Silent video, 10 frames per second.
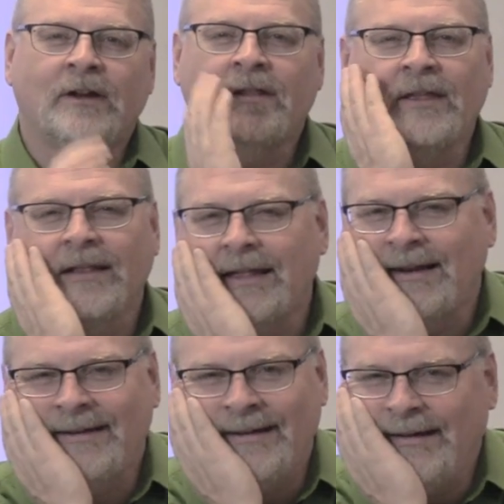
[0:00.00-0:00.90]
and I think
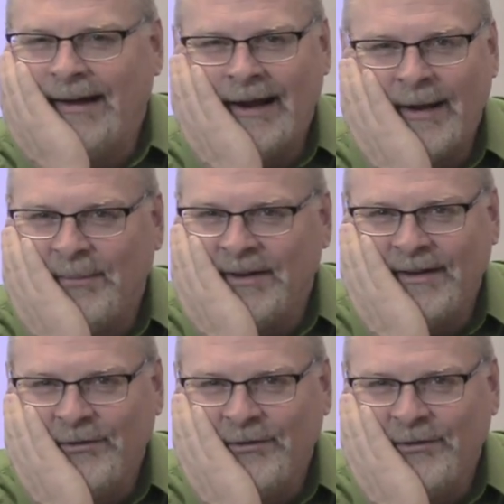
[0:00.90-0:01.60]
that didn't happen.